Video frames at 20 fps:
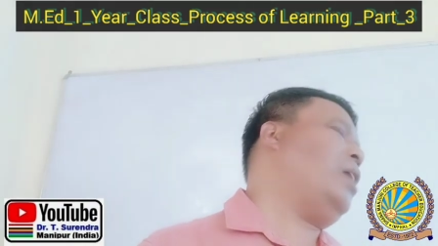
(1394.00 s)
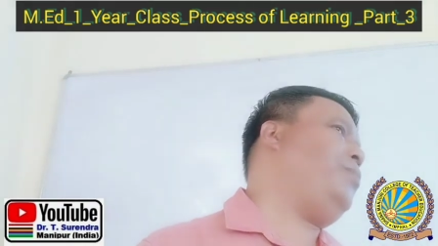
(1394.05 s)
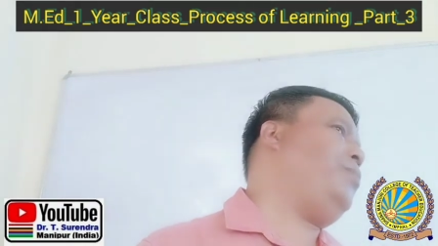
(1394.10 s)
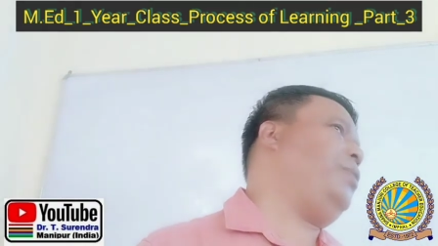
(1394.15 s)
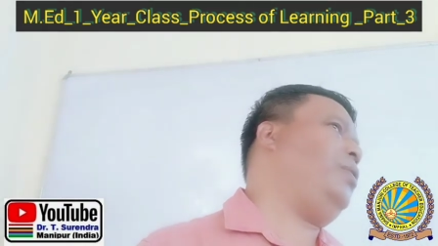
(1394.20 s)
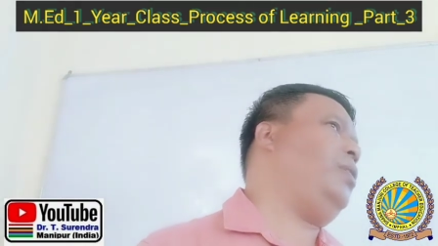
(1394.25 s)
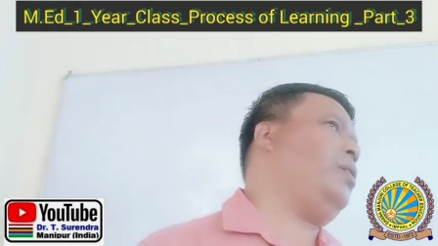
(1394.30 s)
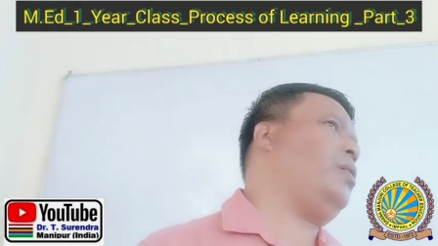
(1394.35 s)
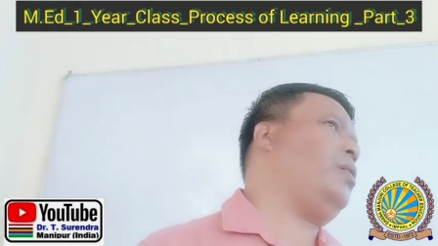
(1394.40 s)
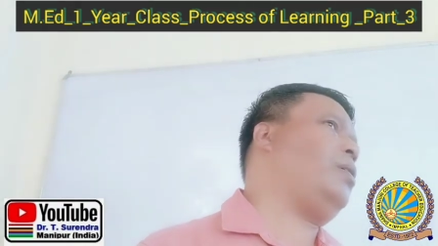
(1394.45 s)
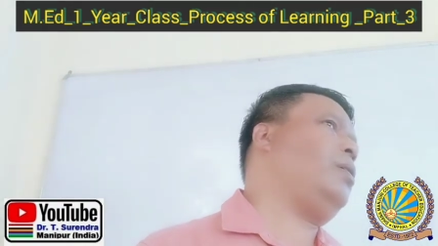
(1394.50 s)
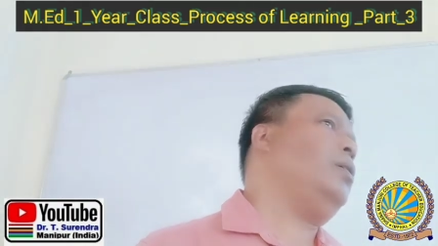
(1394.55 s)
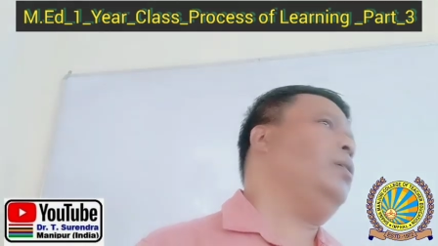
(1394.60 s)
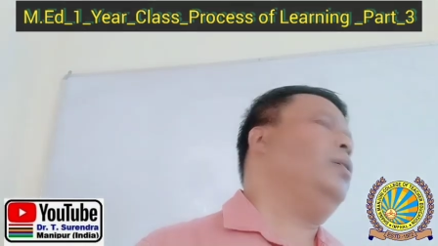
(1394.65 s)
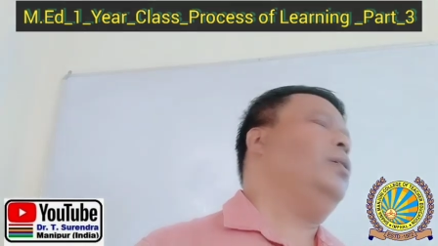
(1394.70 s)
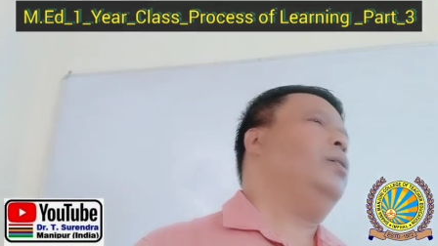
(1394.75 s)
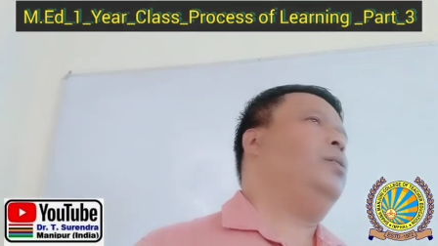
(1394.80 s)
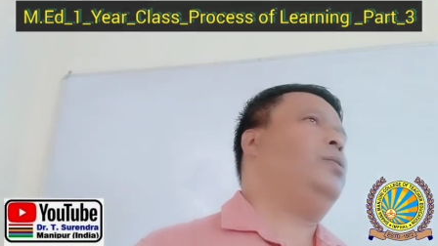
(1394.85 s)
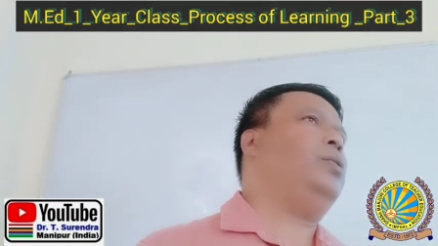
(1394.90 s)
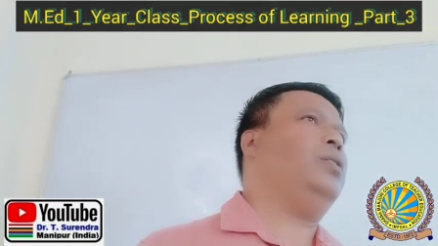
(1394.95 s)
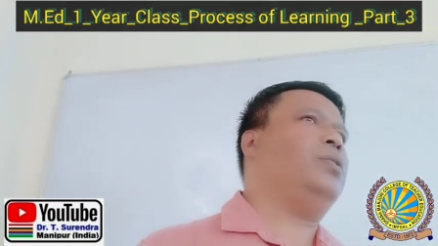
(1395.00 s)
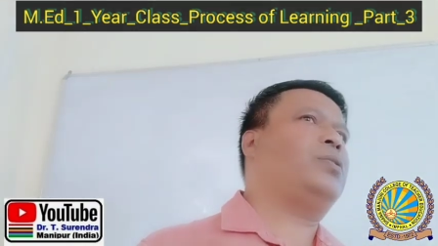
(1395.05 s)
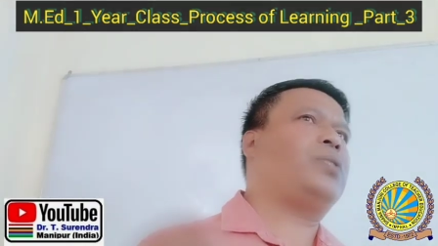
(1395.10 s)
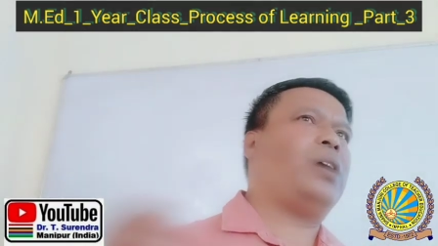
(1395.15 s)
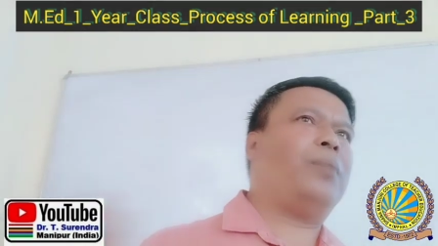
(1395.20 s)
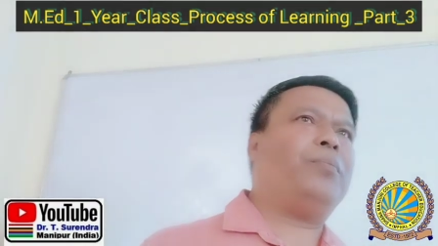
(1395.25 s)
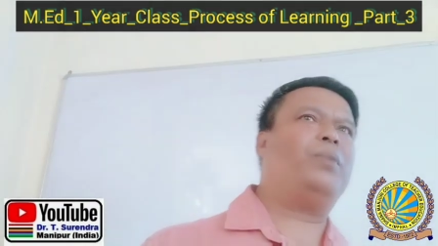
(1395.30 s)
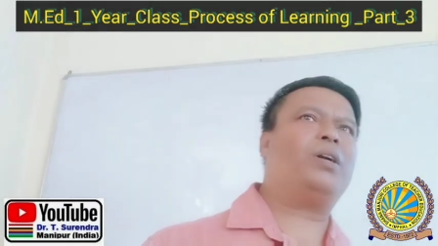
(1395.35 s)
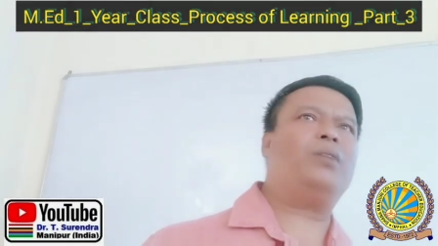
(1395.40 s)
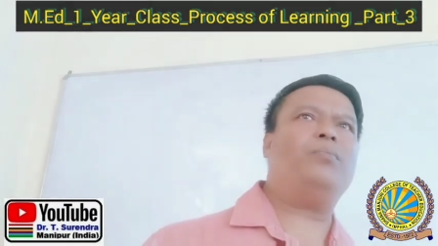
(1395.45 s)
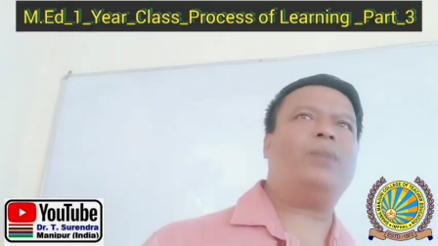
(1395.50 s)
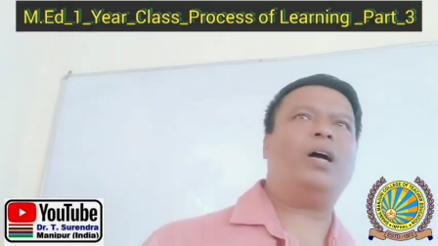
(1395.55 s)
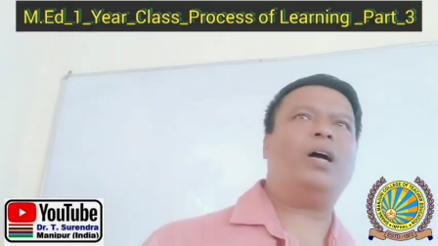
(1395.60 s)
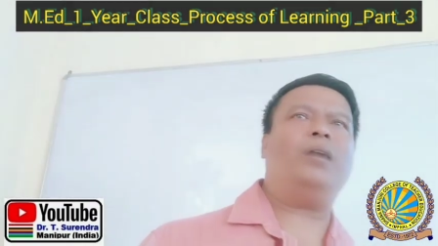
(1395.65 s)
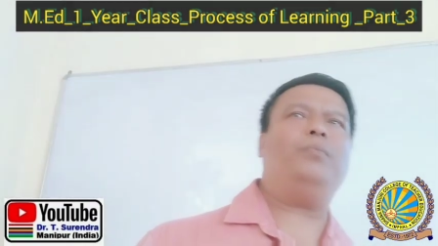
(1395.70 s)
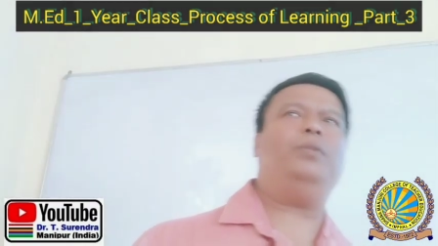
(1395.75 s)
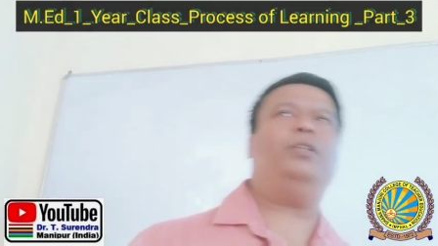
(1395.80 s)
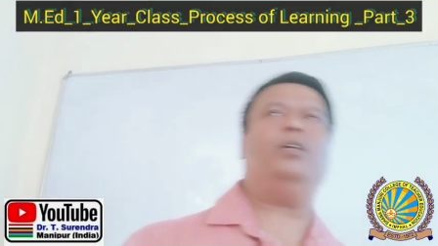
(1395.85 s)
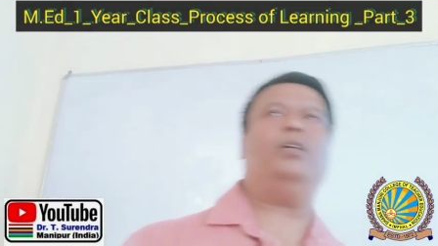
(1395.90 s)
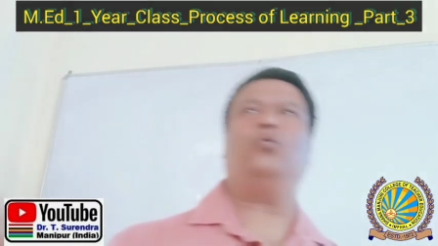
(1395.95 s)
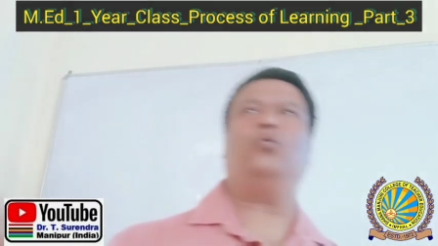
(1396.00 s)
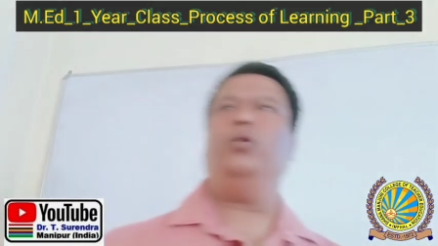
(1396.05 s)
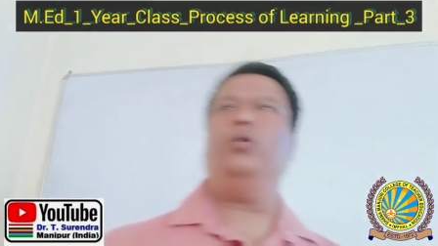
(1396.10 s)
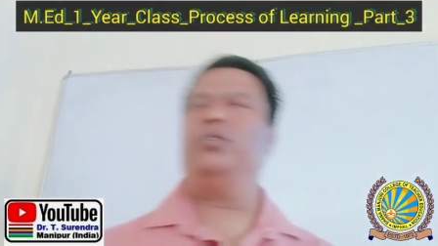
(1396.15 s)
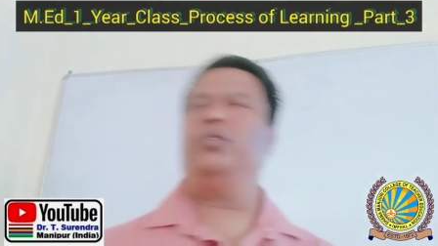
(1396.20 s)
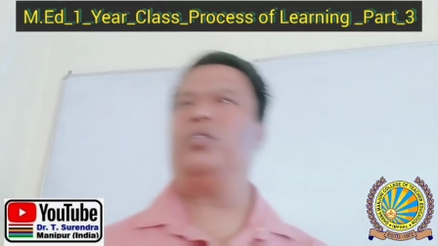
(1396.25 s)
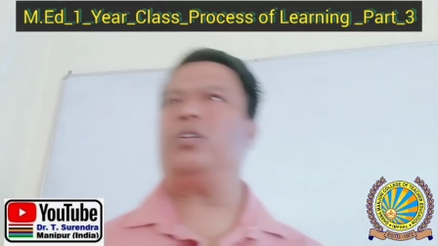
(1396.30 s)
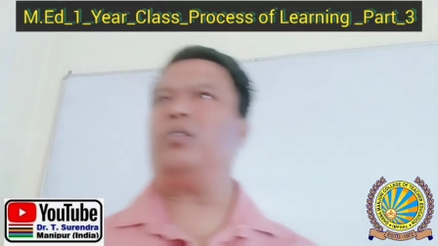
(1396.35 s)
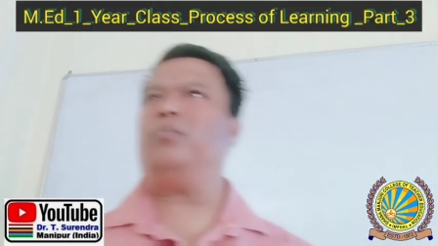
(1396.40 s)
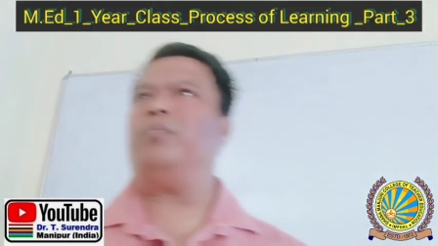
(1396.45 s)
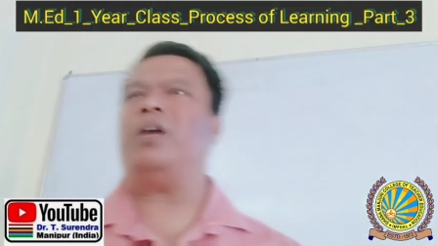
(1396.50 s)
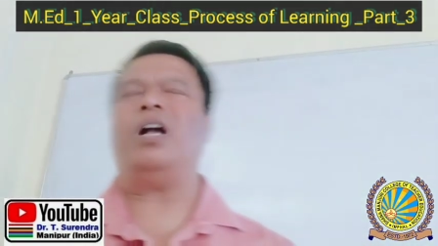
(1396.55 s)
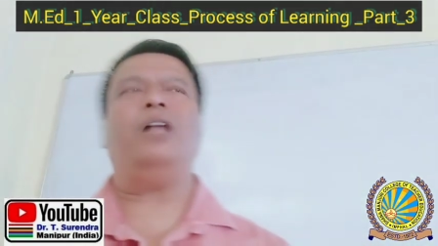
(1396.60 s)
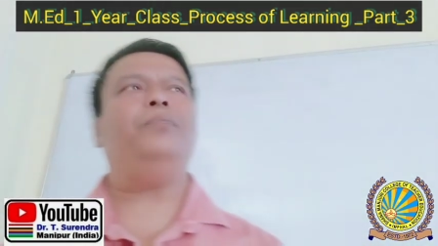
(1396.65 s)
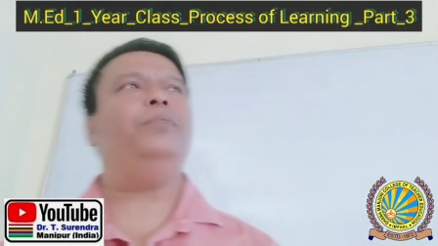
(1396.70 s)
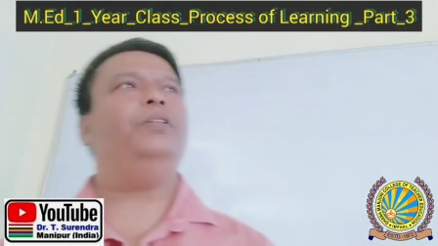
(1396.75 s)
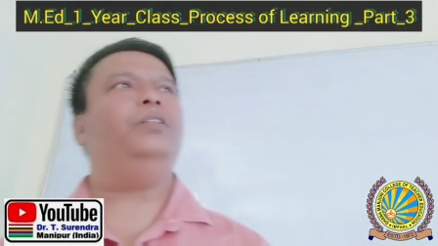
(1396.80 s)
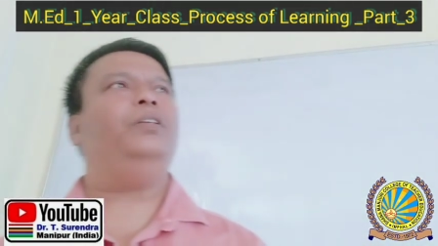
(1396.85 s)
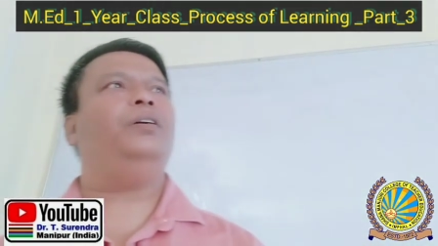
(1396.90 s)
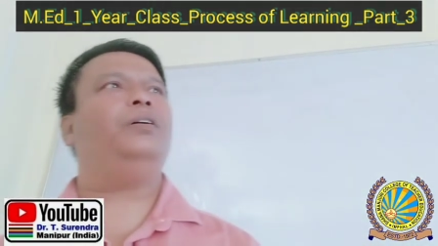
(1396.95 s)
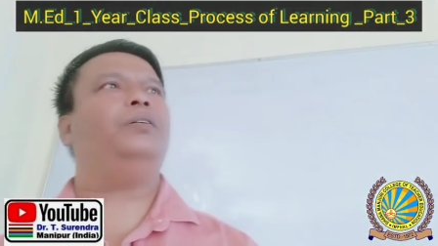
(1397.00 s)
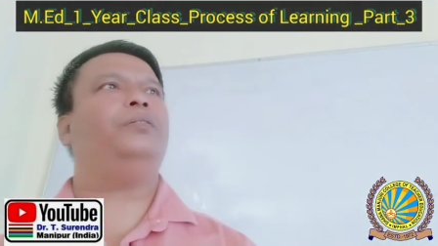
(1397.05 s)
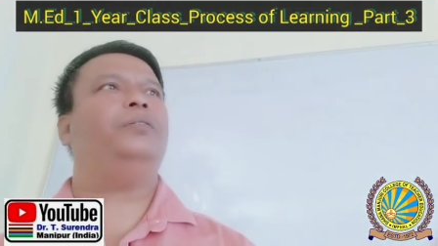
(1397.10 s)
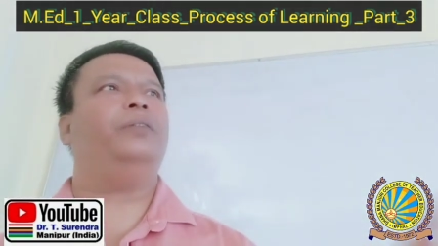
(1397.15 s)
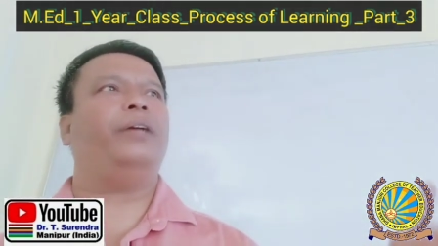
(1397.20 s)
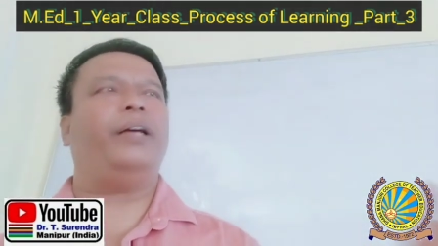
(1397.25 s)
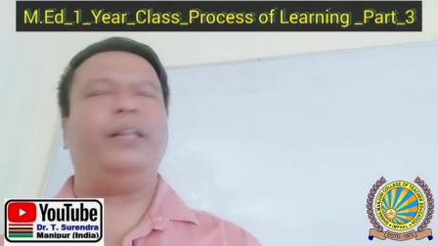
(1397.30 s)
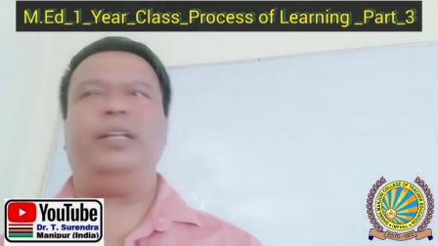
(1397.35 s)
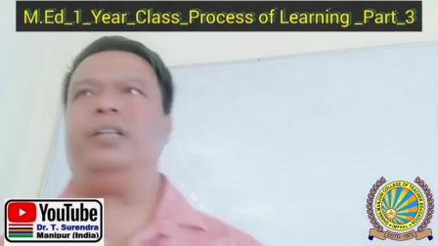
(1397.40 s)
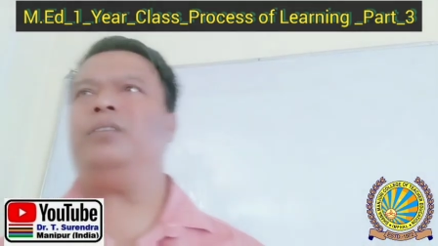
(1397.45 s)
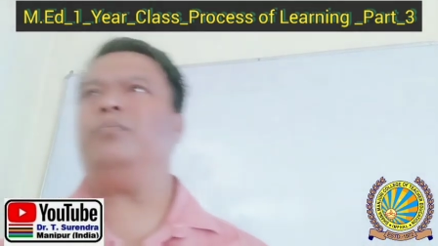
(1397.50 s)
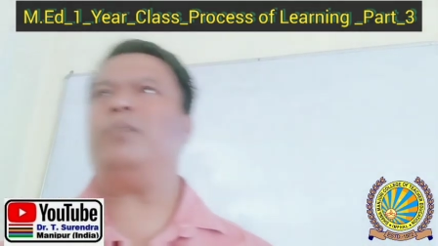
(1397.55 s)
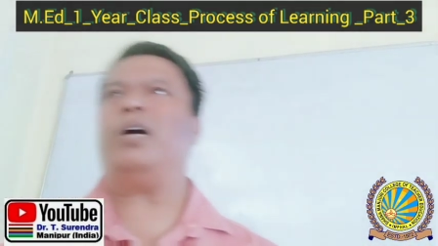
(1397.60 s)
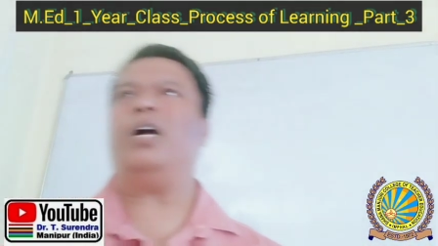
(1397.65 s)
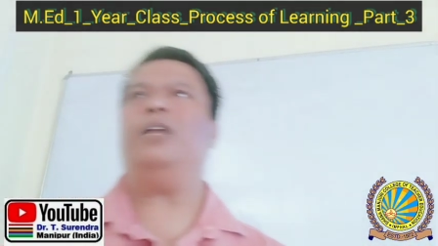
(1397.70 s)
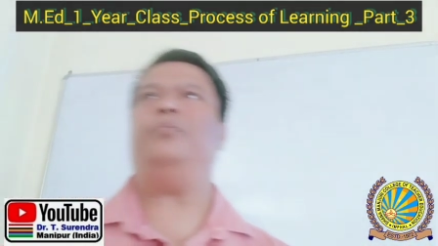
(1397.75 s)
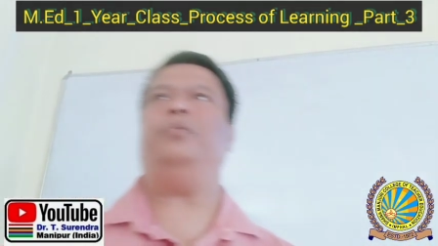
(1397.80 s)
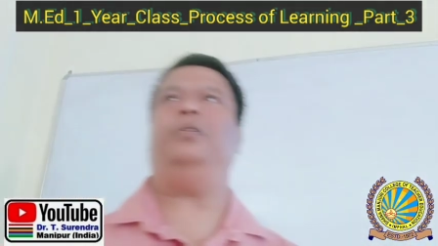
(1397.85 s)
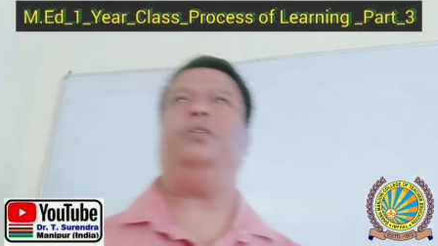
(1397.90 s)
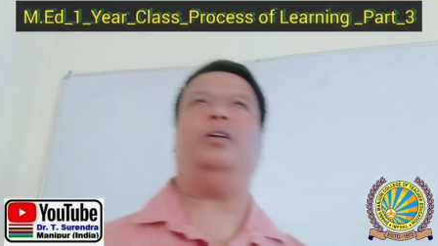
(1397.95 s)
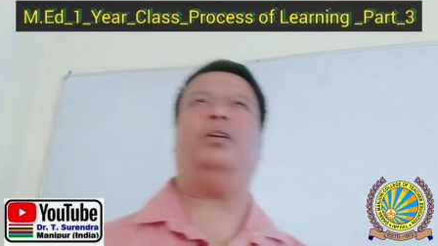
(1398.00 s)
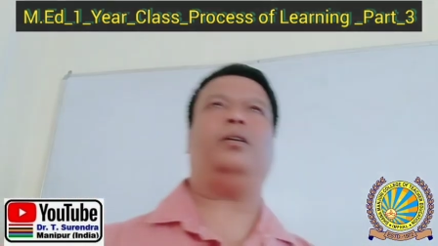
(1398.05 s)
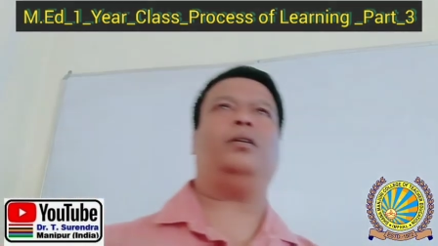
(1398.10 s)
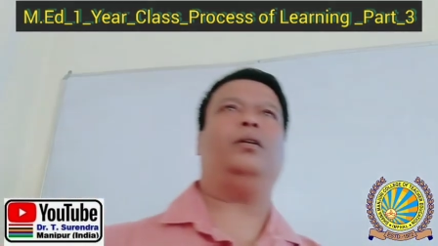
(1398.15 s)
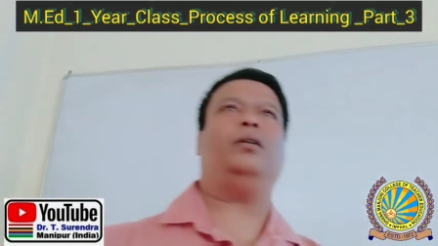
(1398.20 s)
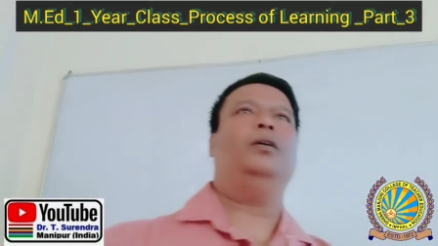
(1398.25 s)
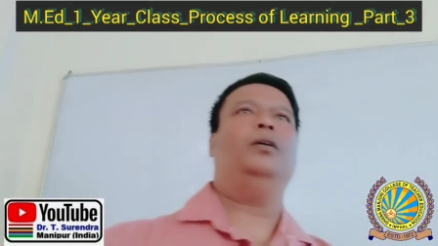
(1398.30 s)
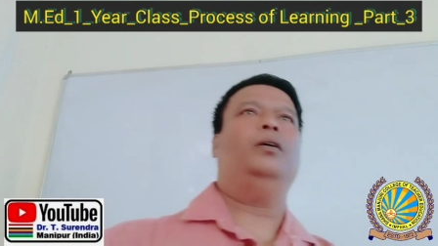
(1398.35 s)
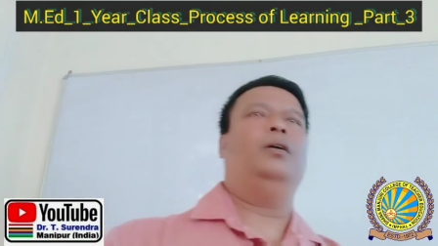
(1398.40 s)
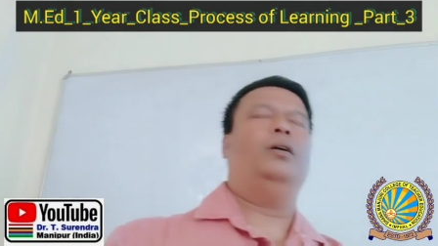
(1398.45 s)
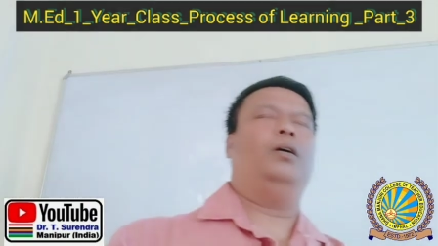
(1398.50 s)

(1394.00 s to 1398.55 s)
be there. See, summer might be there, winter might be there, raining might be there,